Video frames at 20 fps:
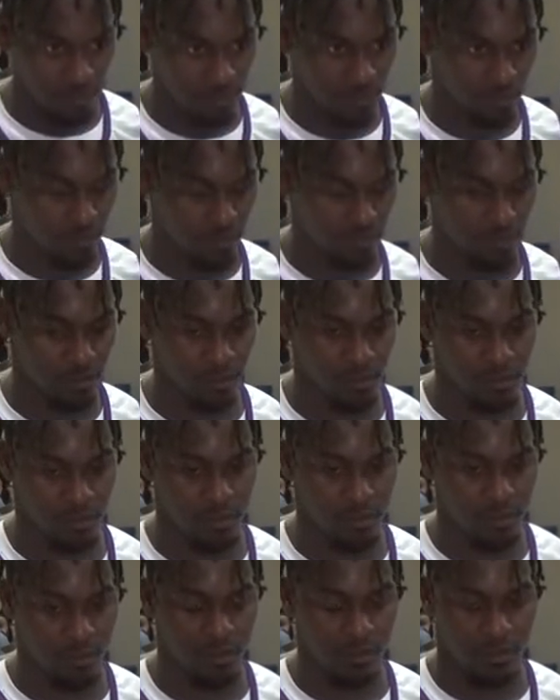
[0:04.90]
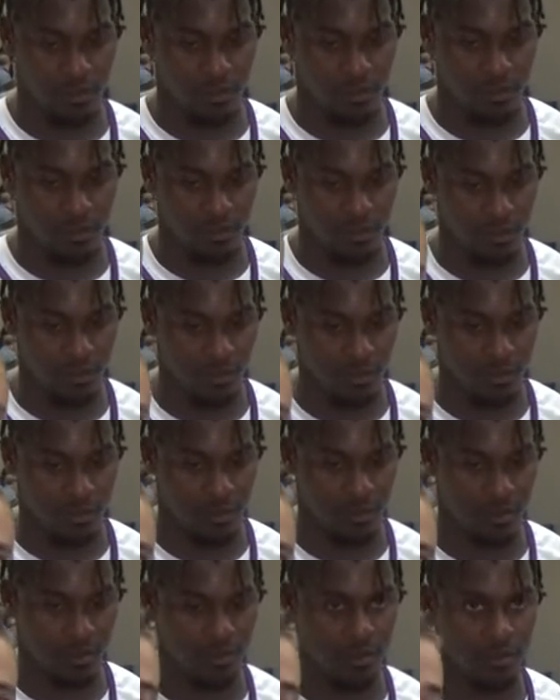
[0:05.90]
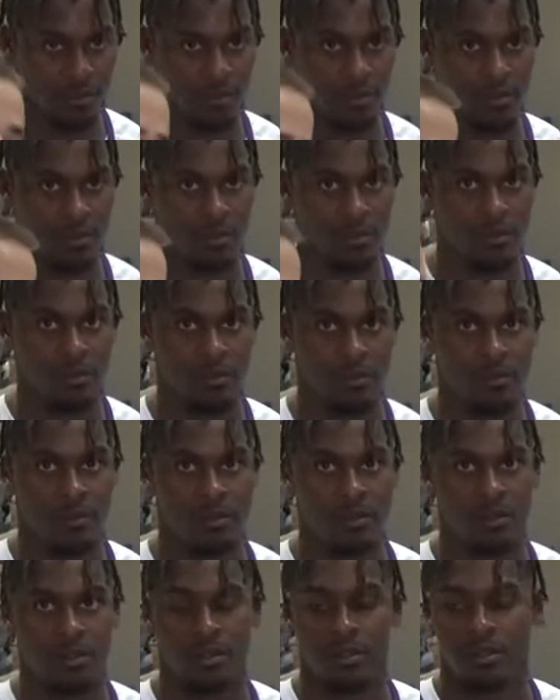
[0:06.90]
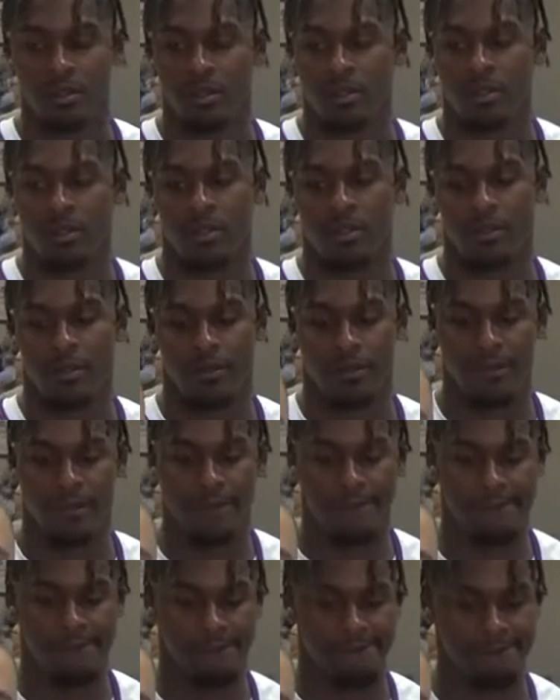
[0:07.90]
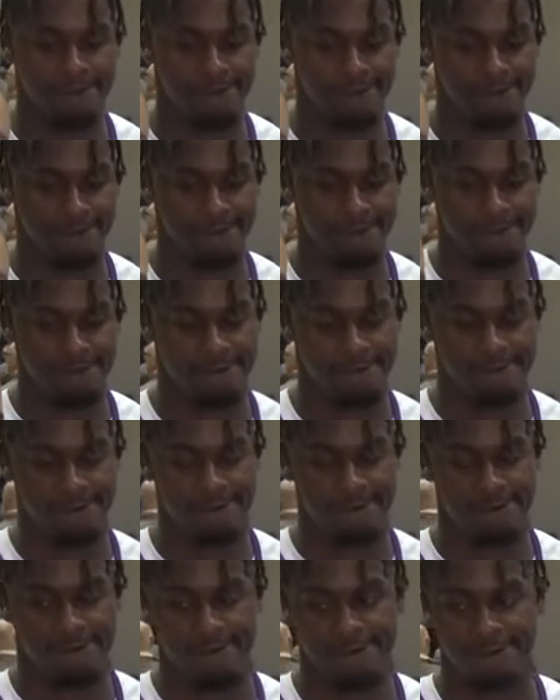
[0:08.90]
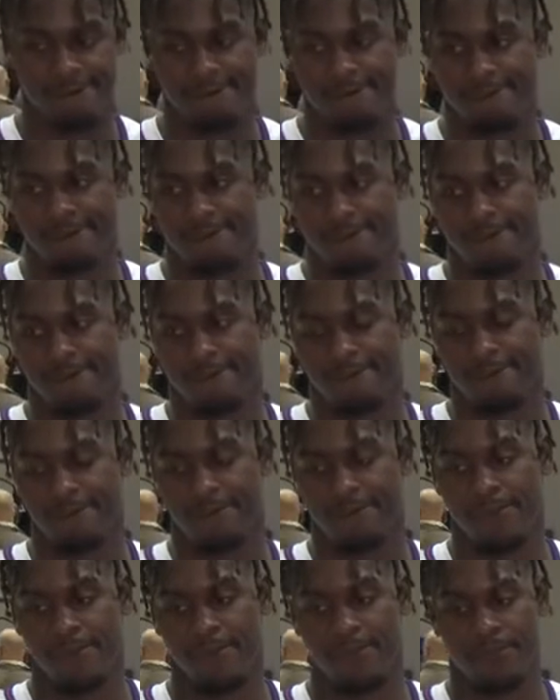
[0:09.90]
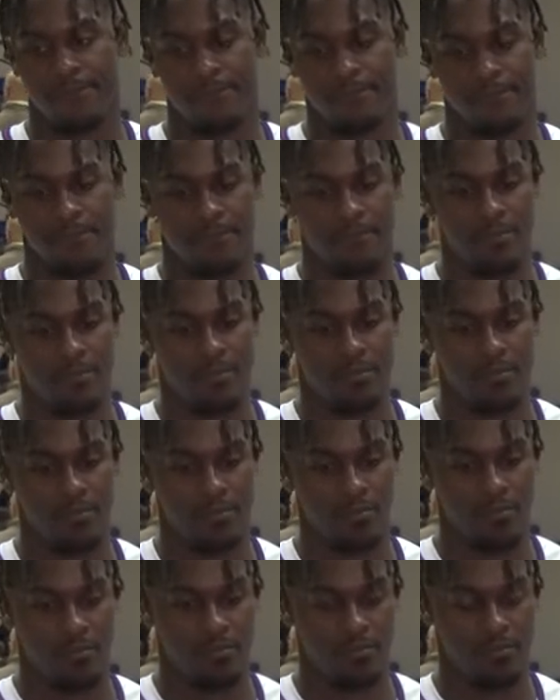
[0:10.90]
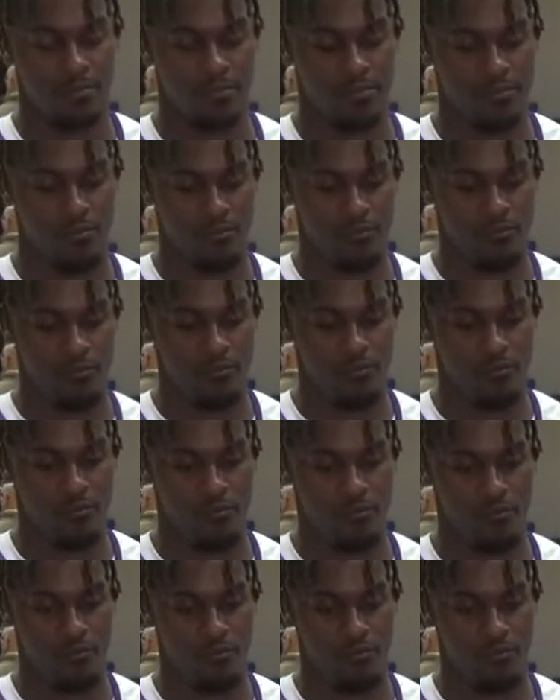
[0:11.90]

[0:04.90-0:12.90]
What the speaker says: [no speech]